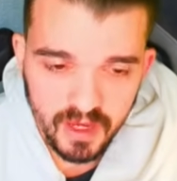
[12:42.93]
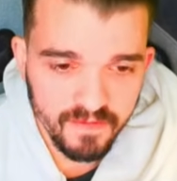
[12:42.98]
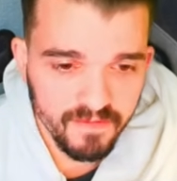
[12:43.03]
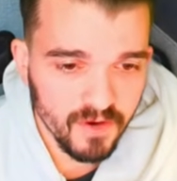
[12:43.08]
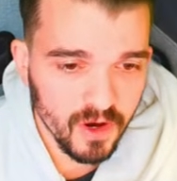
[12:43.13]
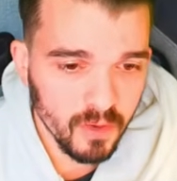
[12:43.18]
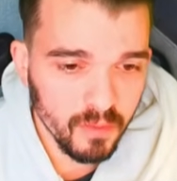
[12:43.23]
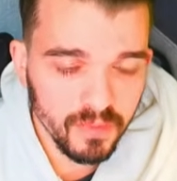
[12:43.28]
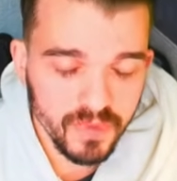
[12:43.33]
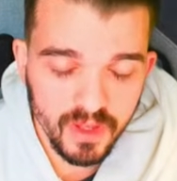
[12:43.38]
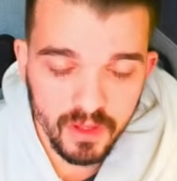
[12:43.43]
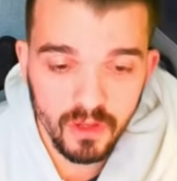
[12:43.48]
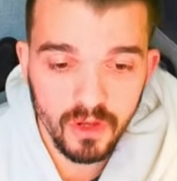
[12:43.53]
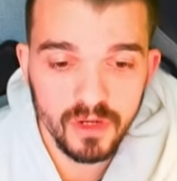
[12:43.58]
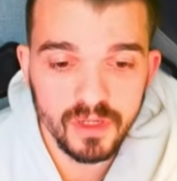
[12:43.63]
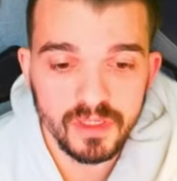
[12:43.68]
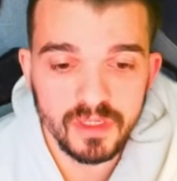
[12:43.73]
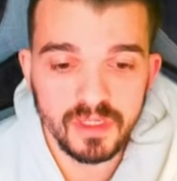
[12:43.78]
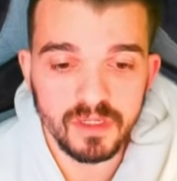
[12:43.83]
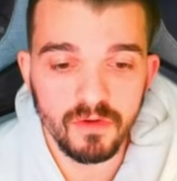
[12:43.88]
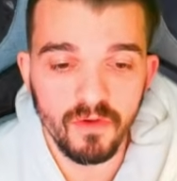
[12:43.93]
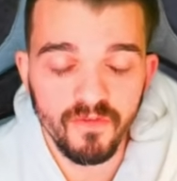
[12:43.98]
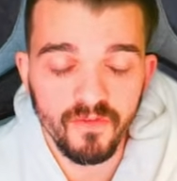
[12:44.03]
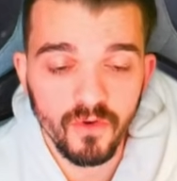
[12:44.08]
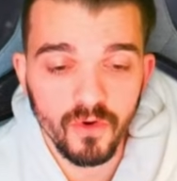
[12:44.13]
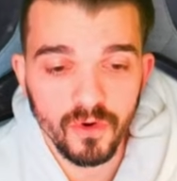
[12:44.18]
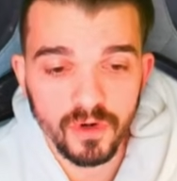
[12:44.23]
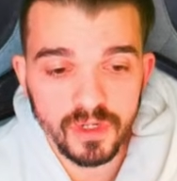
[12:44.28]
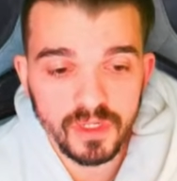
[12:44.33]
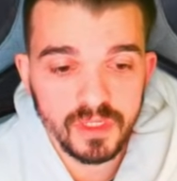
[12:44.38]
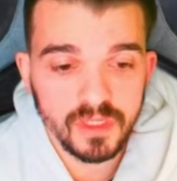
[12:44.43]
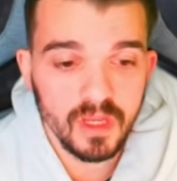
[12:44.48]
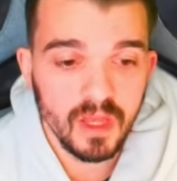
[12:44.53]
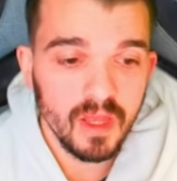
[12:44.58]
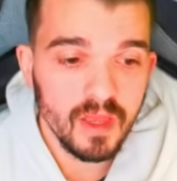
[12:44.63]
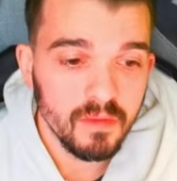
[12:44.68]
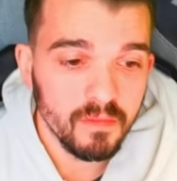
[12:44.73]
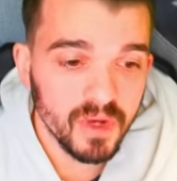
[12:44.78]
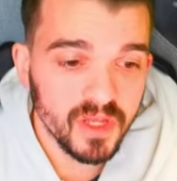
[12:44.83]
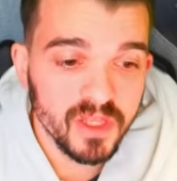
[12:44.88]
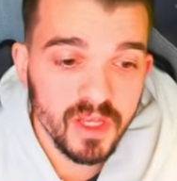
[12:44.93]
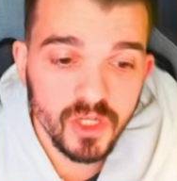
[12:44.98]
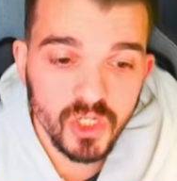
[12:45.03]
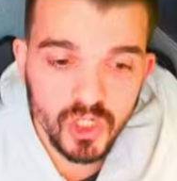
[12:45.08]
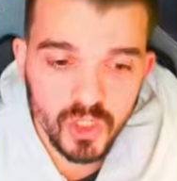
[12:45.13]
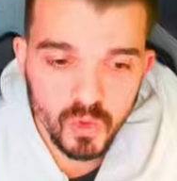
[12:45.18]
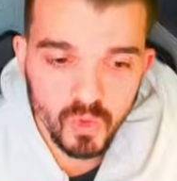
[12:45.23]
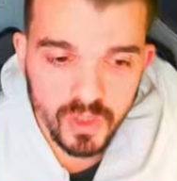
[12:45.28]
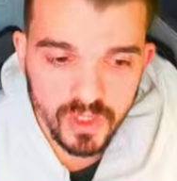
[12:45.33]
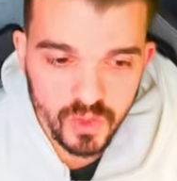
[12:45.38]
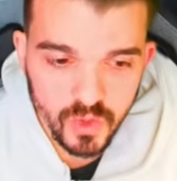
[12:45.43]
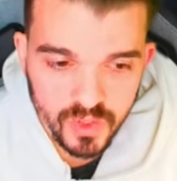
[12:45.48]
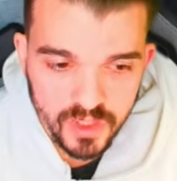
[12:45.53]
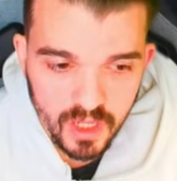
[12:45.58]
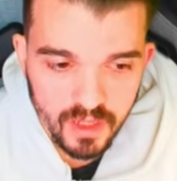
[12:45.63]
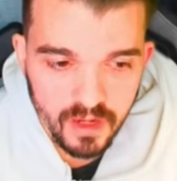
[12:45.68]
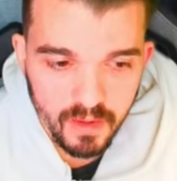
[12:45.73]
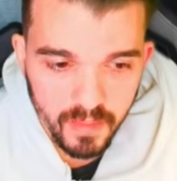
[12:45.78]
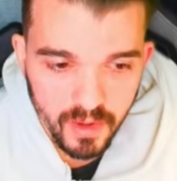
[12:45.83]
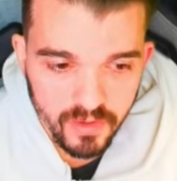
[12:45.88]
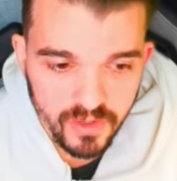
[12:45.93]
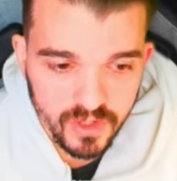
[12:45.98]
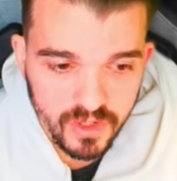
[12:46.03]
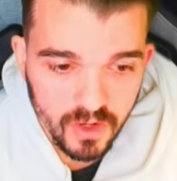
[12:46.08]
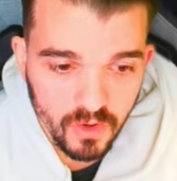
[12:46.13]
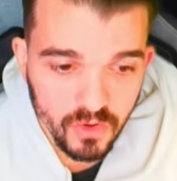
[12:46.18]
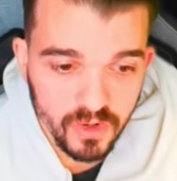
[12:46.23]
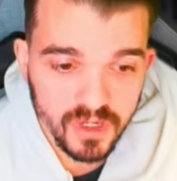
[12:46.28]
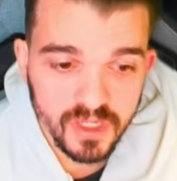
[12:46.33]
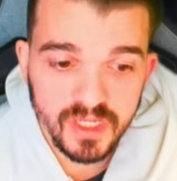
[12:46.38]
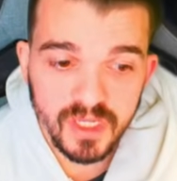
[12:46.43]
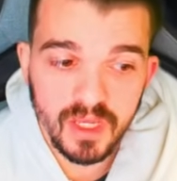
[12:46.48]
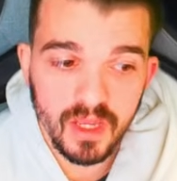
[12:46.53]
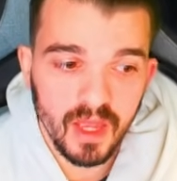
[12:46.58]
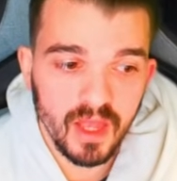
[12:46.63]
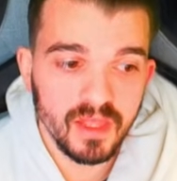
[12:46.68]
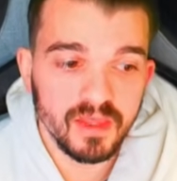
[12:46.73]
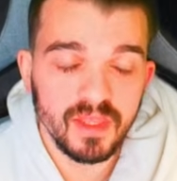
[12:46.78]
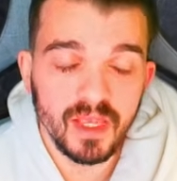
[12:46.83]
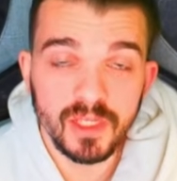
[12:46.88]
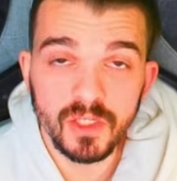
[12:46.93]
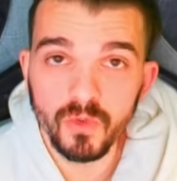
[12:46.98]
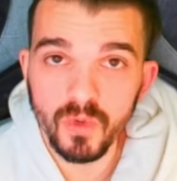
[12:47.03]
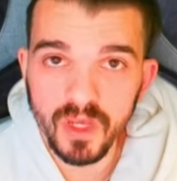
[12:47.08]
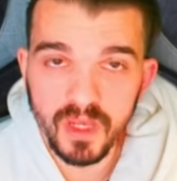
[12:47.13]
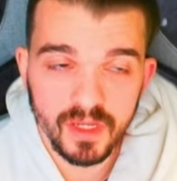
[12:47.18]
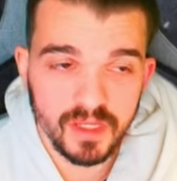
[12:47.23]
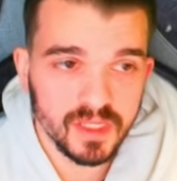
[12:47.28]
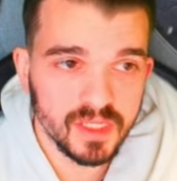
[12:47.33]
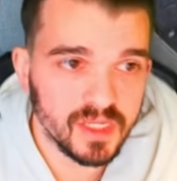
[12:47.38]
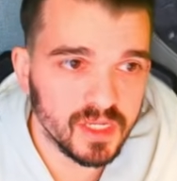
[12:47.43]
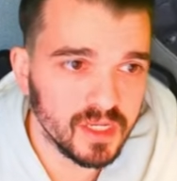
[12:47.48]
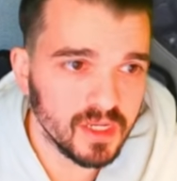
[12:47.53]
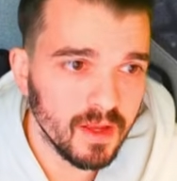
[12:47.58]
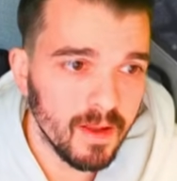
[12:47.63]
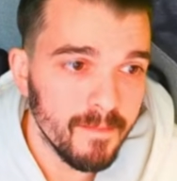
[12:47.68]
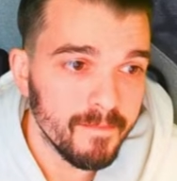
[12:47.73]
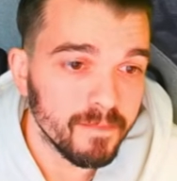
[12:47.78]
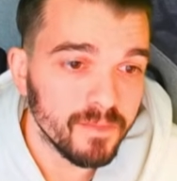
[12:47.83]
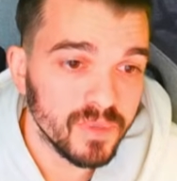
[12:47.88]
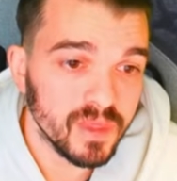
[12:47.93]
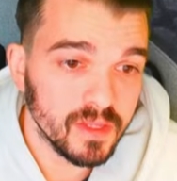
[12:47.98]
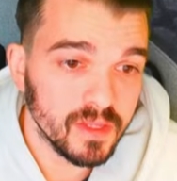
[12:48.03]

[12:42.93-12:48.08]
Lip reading: I farmed a lot, of course, but I just want to talk about the currency, and as we can see,